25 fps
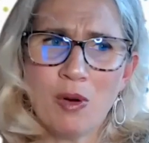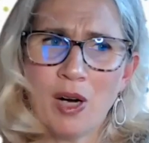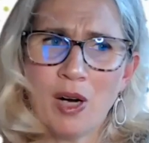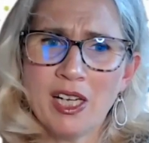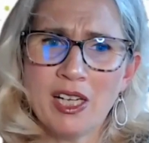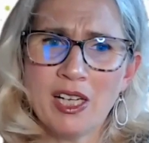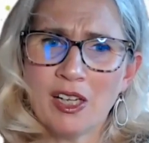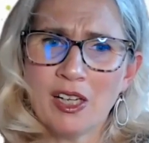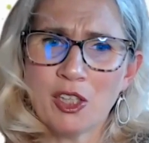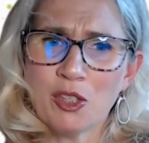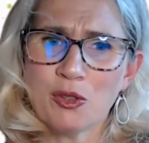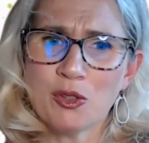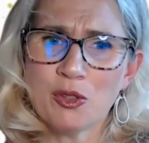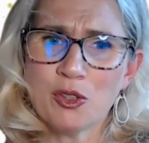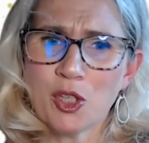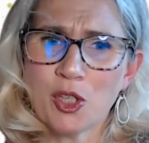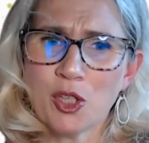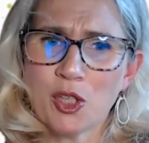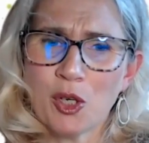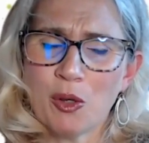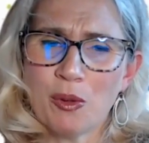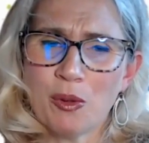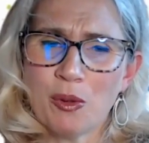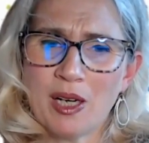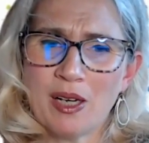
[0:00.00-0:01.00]
are you
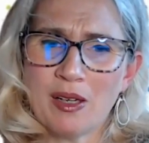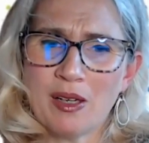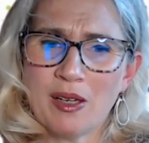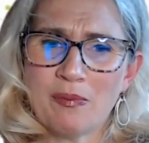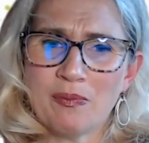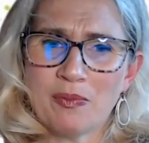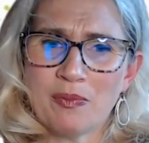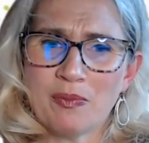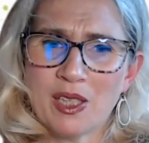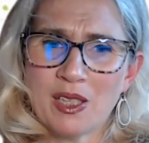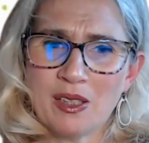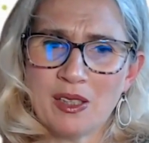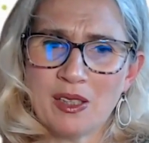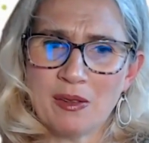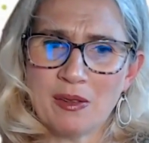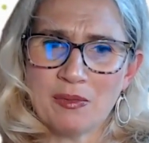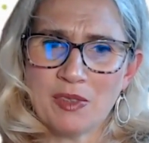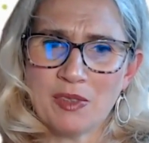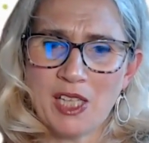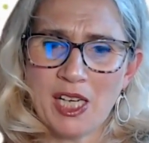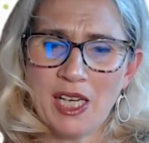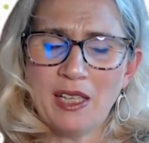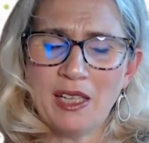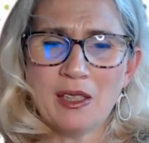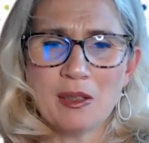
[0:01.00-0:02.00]
so
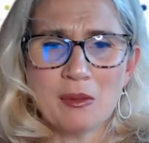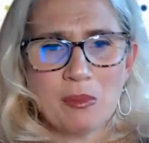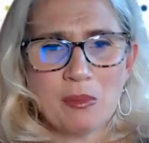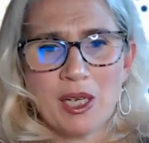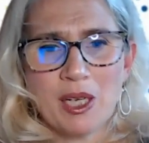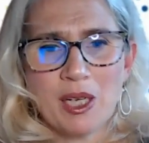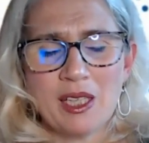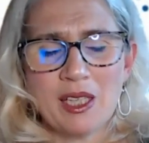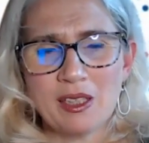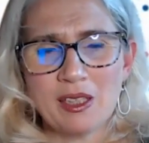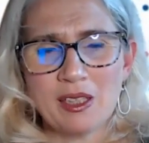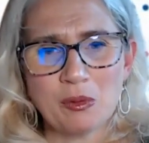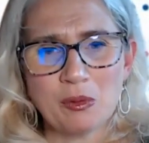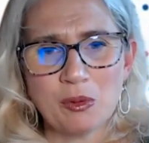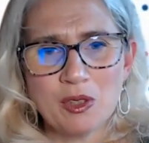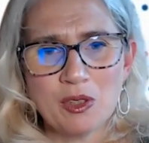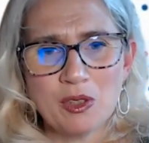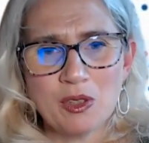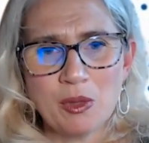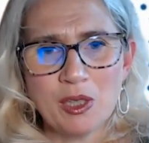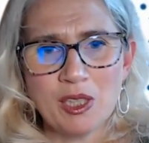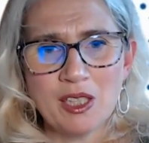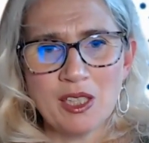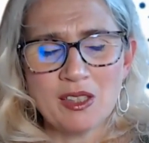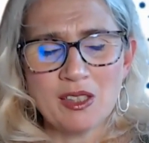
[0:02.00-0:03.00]
taken by it?
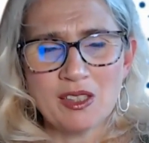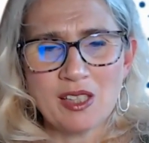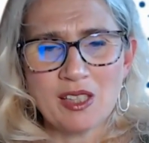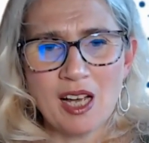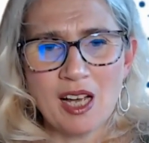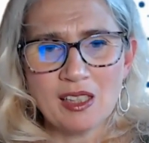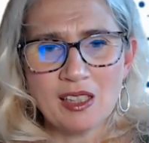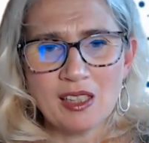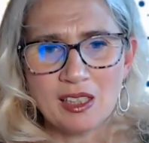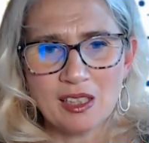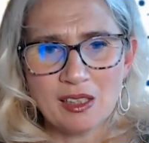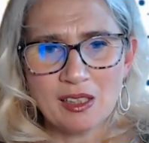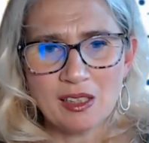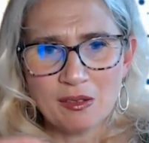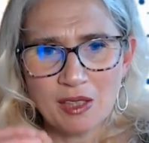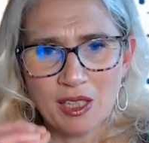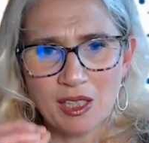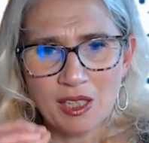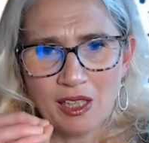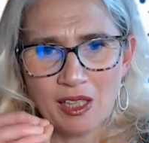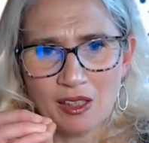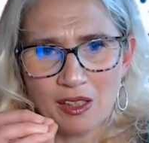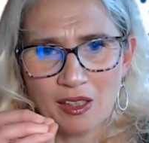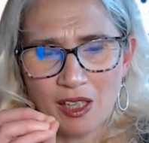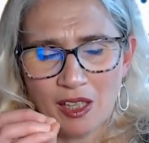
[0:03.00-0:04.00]
What exactly
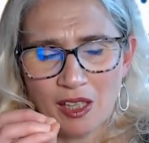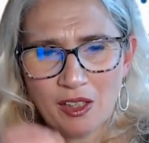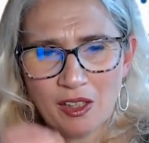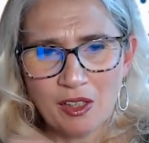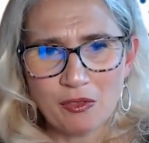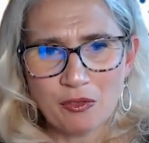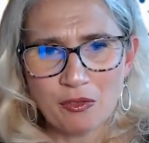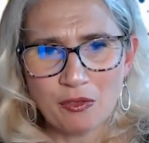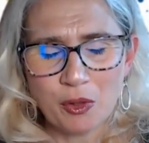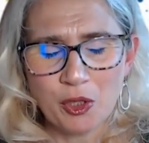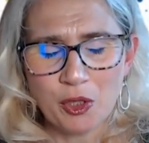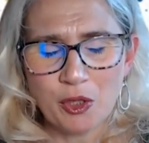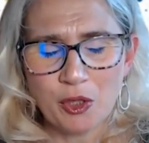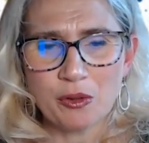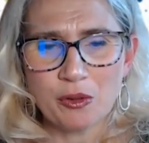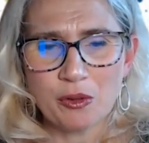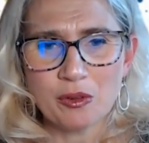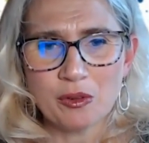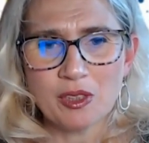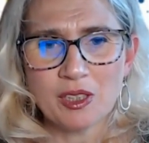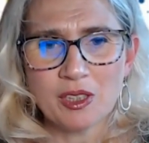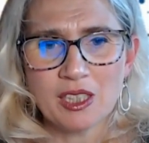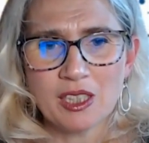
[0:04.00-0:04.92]
hit it for you?